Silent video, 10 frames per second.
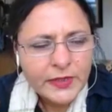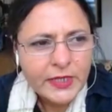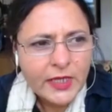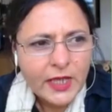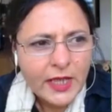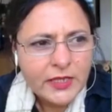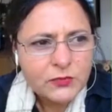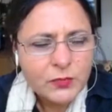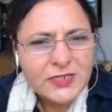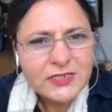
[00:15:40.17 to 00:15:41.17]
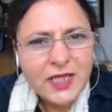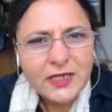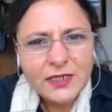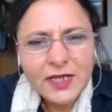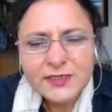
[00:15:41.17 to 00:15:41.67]
and we
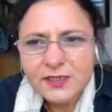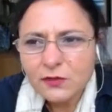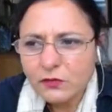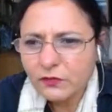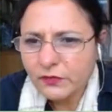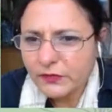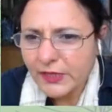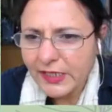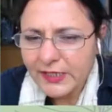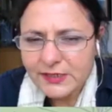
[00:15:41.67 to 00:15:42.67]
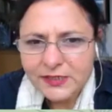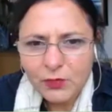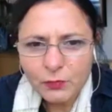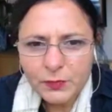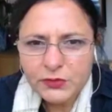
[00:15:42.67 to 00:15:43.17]
internalize a lot of things that we've
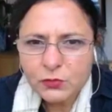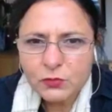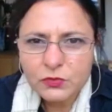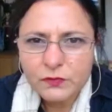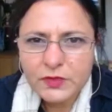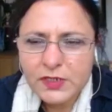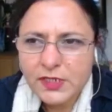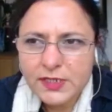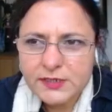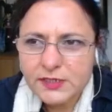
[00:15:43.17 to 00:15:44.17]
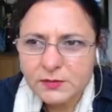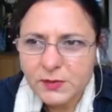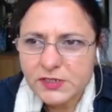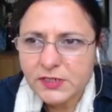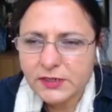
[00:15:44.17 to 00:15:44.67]
been taught over the years,
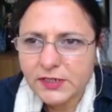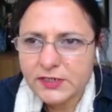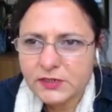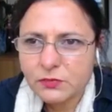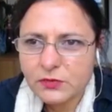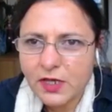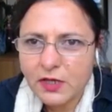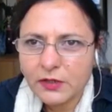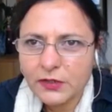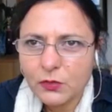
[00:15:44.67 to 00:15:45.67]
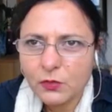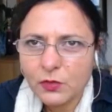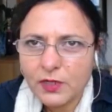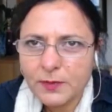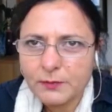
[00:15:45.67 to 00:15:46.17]
especially things that you
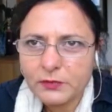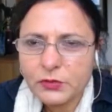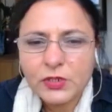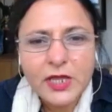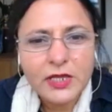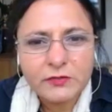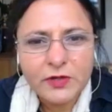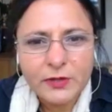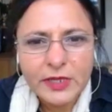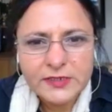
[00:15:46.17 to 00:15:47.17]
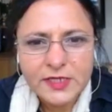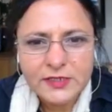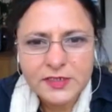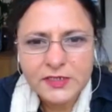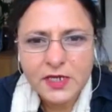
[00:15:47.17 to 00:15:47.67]
learn as a
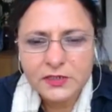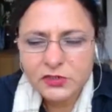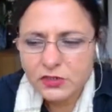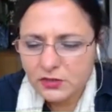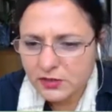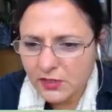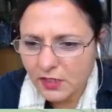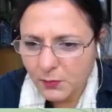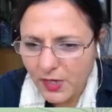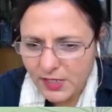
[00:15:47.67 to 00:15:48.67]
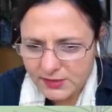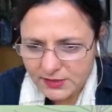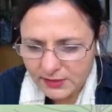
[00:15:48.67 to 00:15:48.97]
young person.